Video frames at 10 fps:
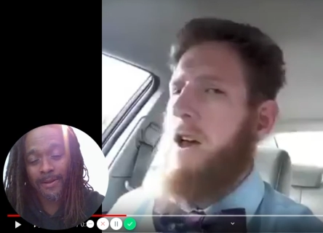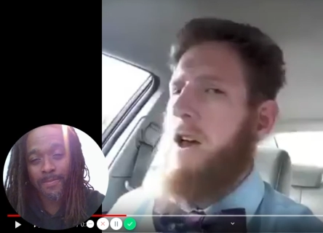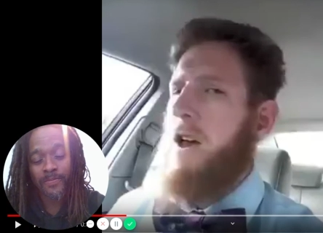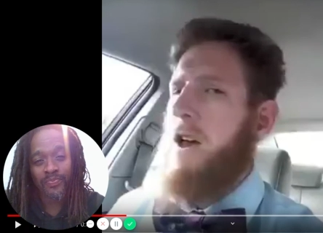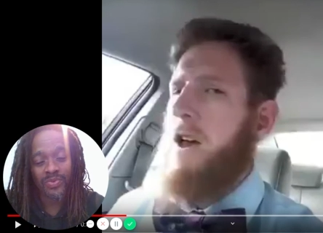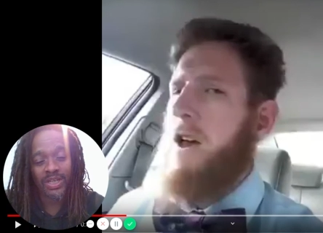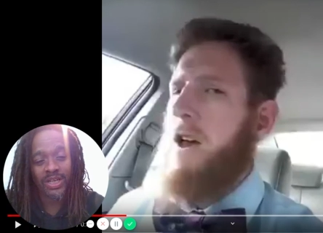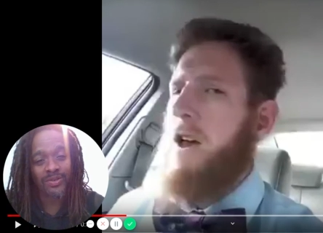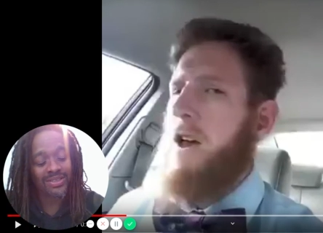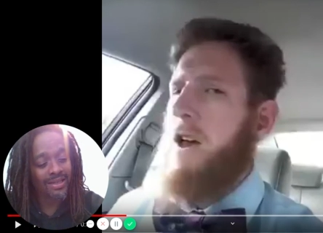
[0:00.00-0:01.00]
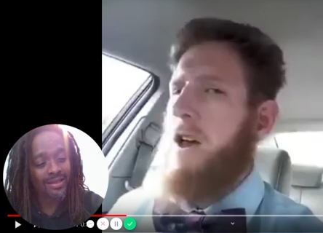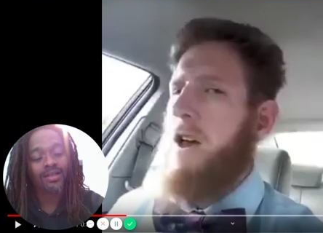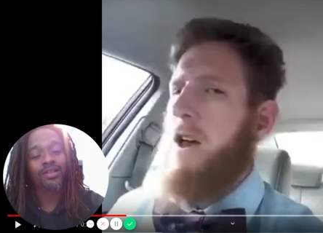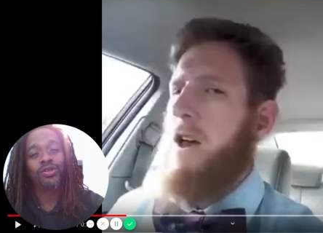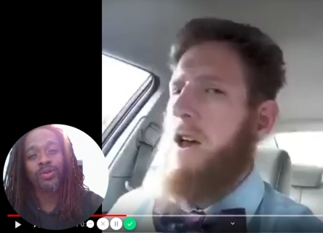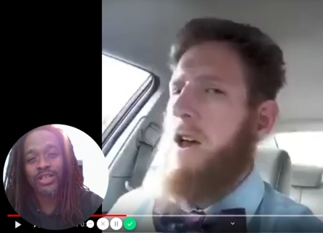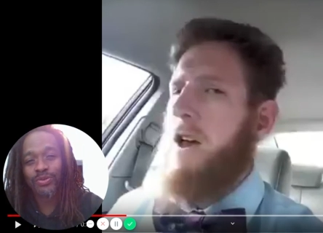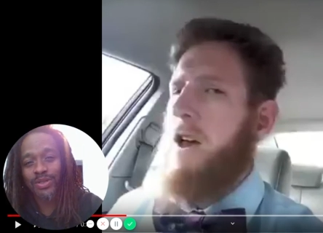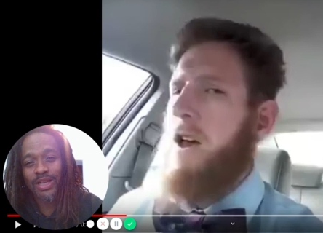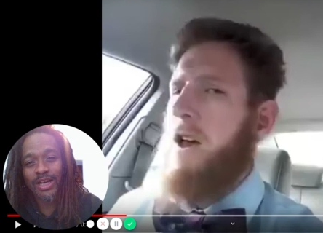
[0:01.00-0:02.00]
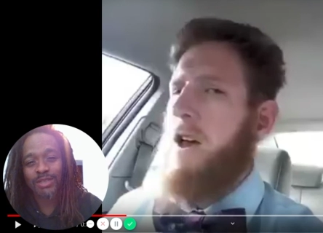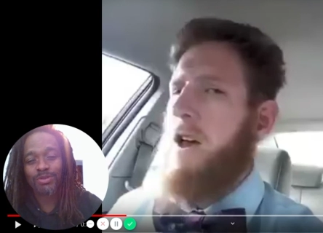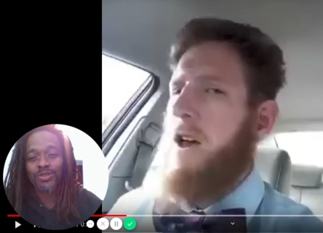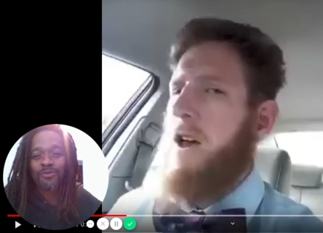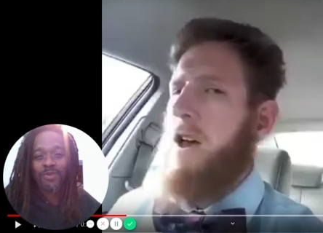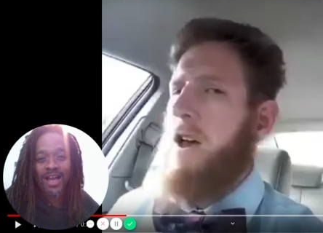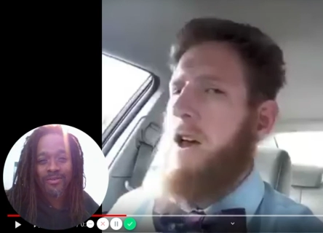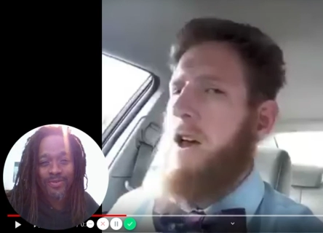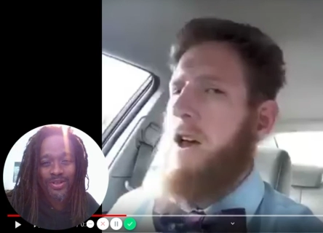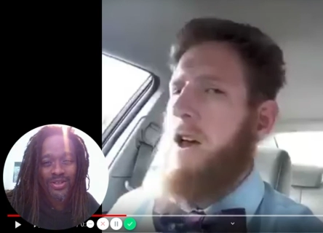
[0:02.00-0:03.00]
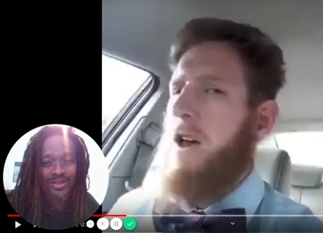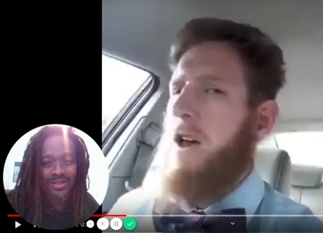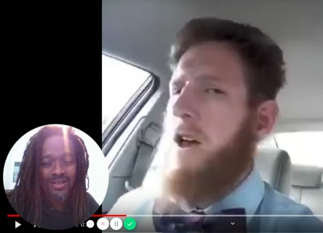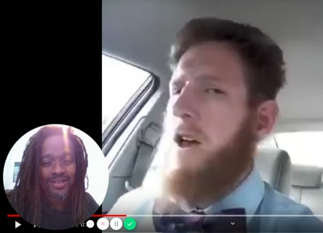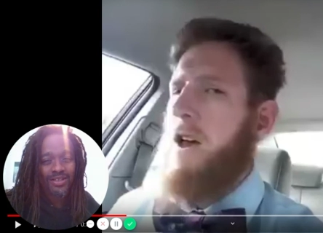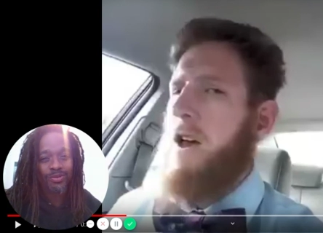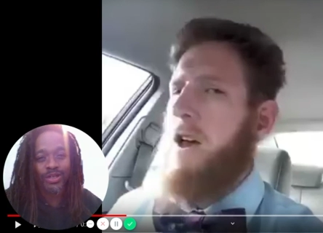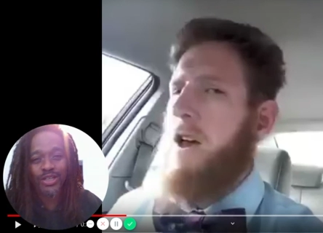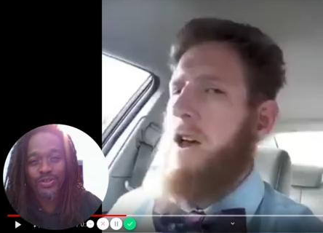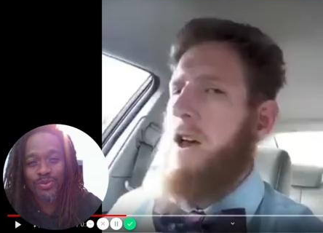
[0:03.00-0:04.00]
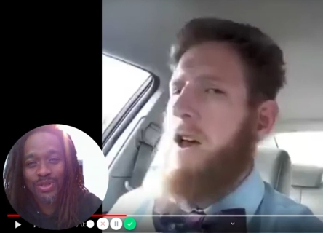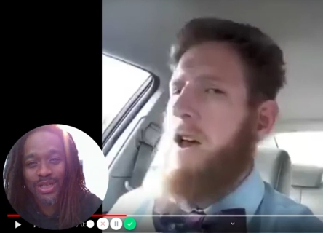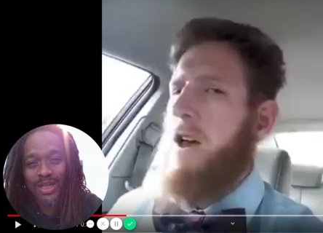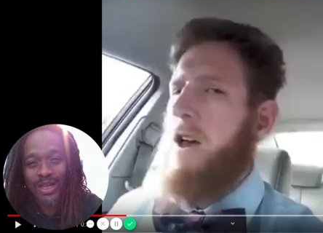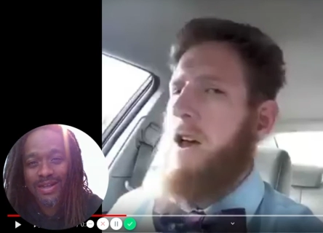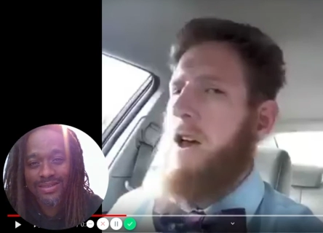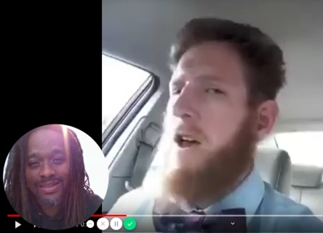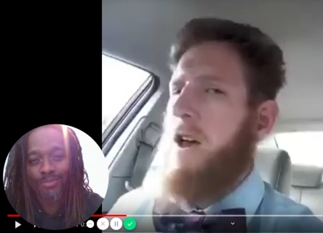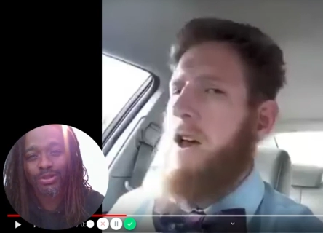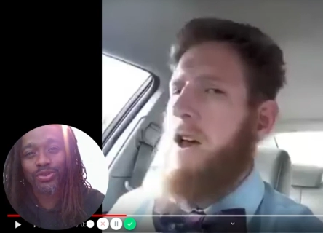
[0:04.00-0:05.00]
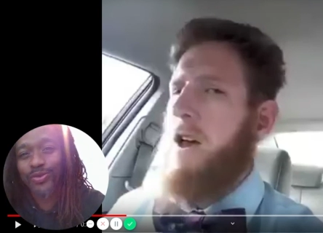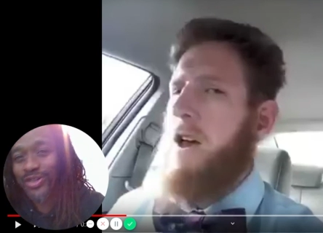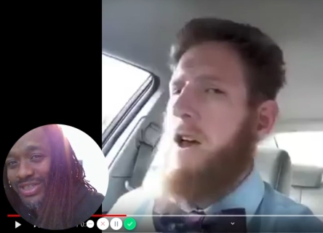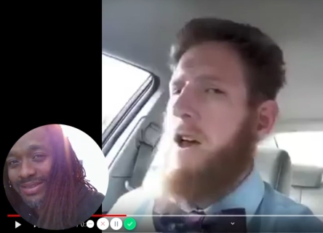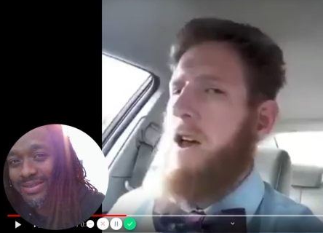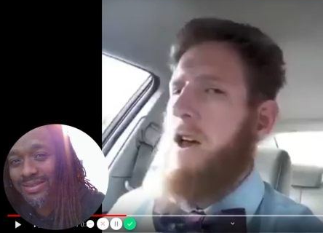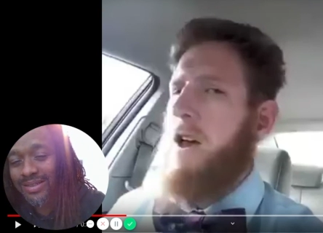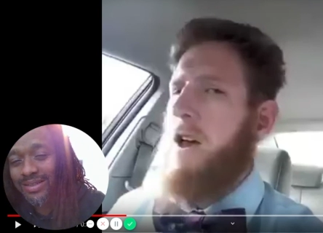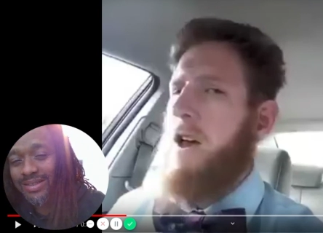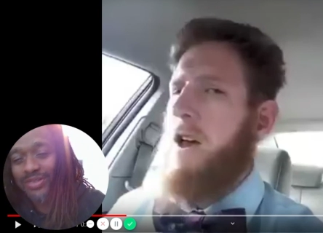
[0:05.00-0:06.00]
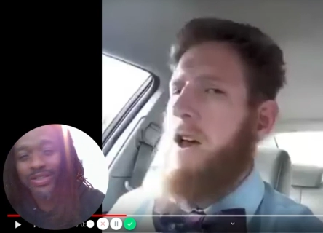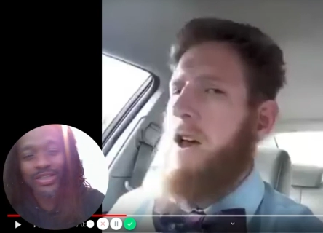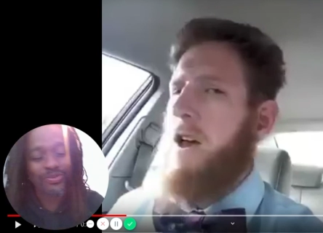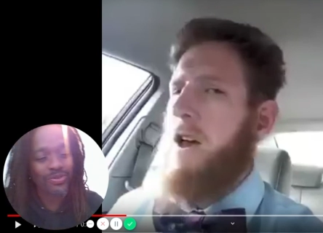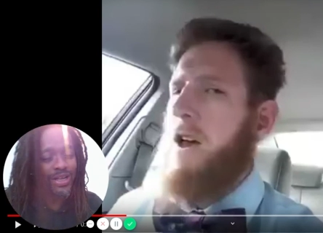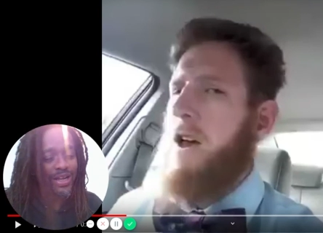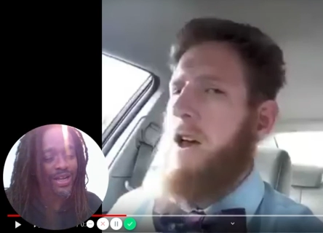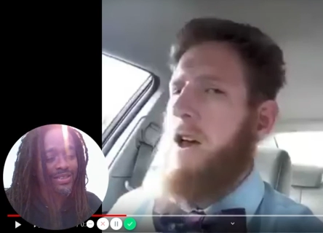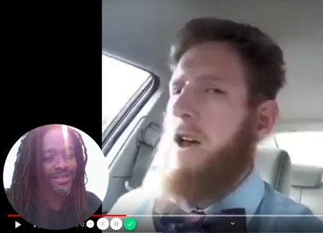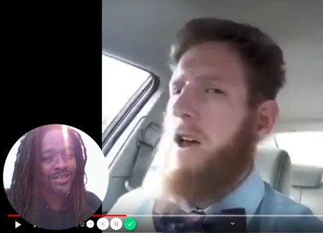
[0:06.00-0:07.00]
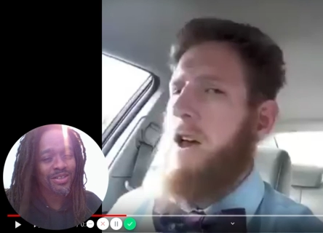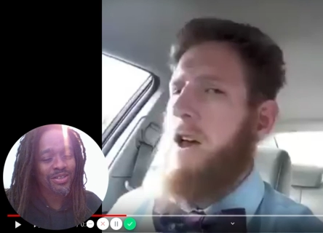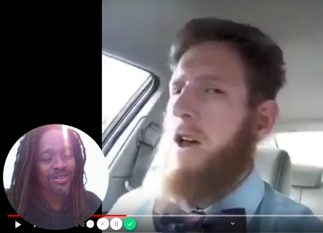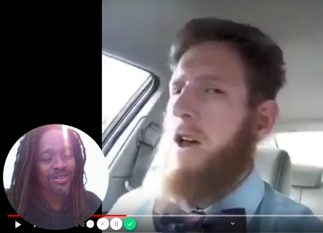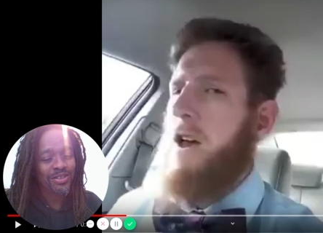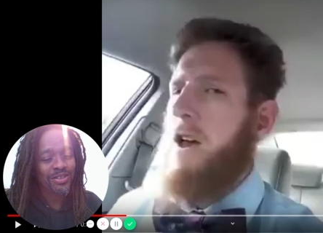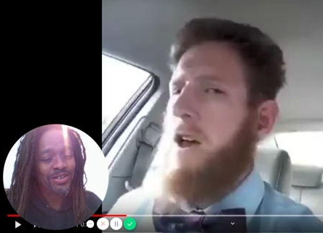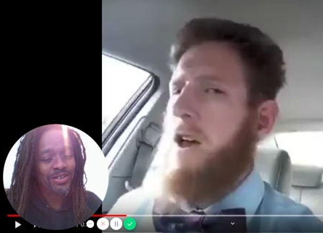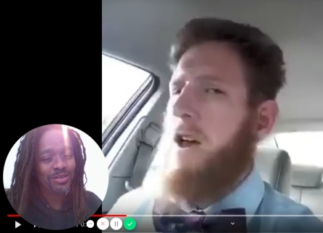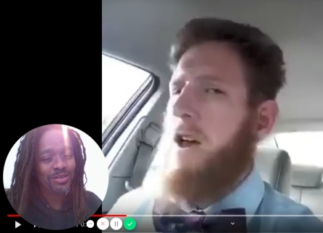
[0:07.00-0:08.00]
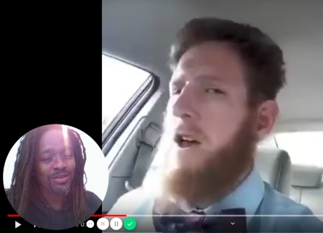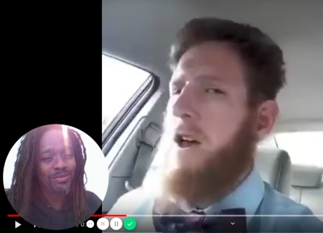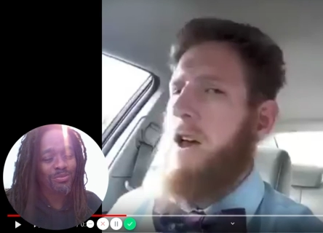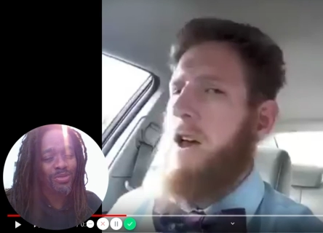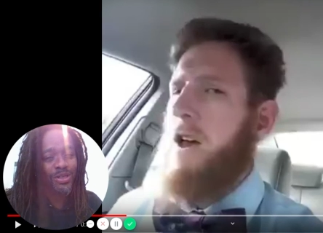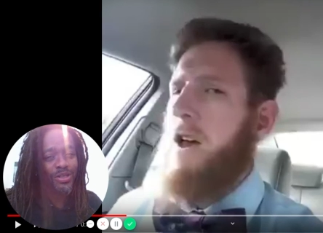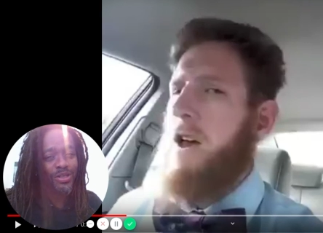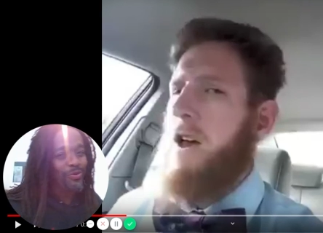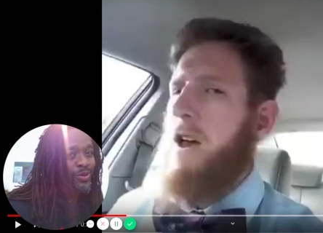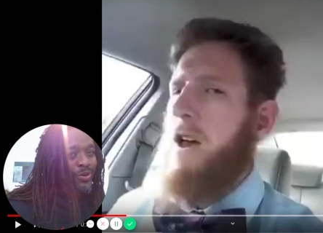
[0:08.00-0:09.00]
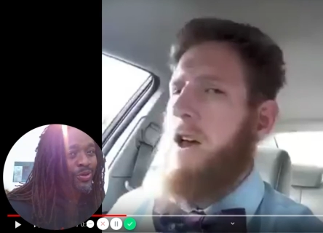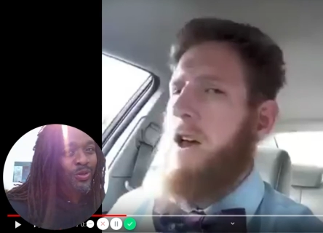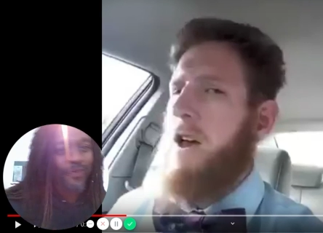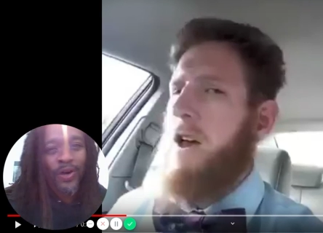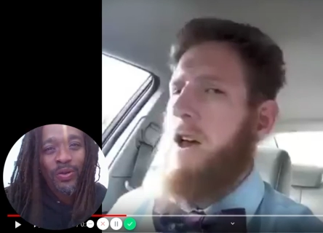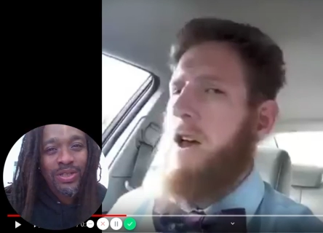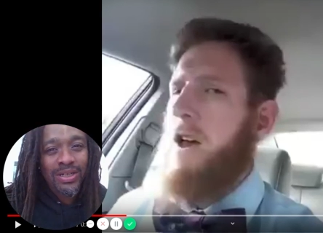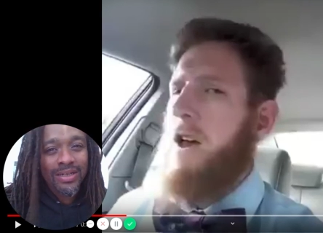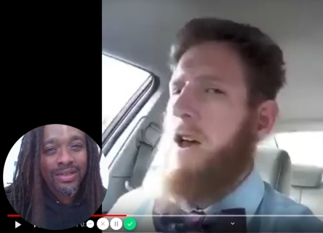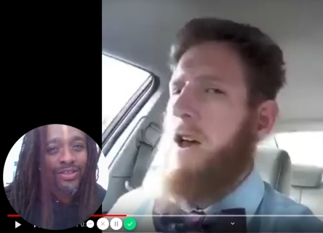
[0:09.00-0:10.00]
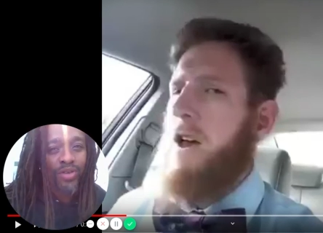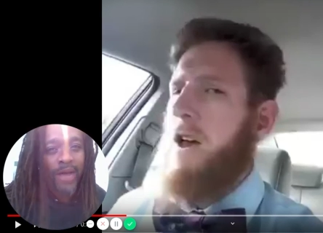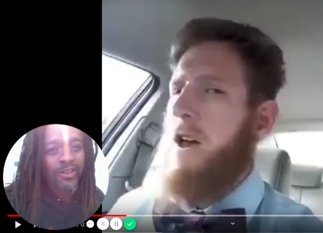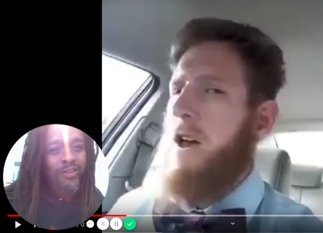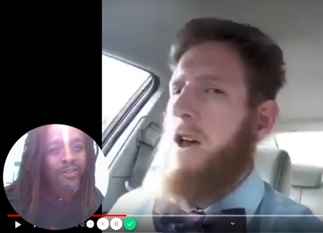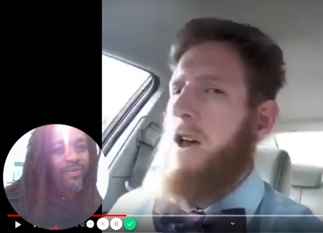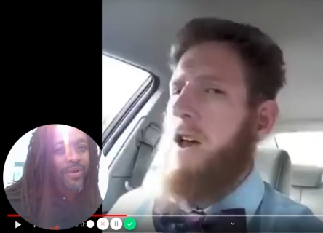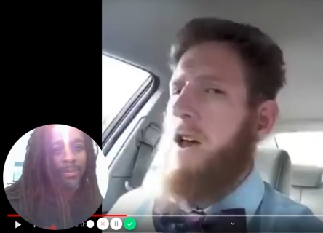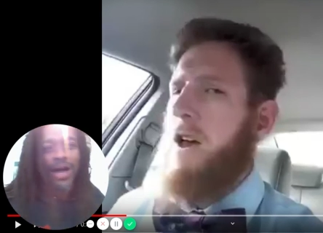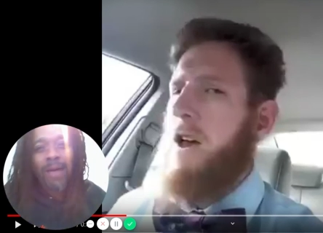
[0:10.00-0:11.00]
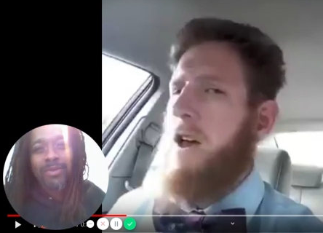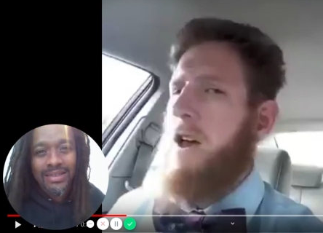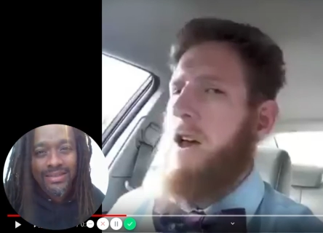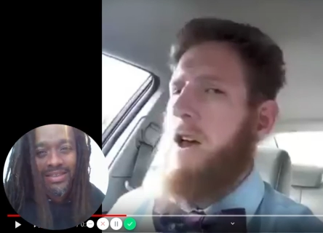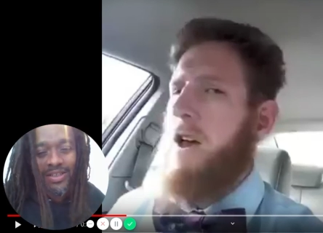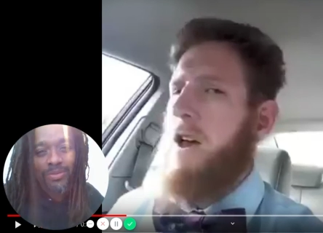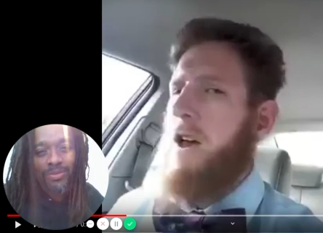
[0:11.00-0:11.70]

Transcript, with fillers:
Speaker 1: They're gonna say, "You Israelites, but you from Africa. You Israelites, but you Christians. You Israelites, but you you follow the uh, tribes of the Mohammedans, you know what I'm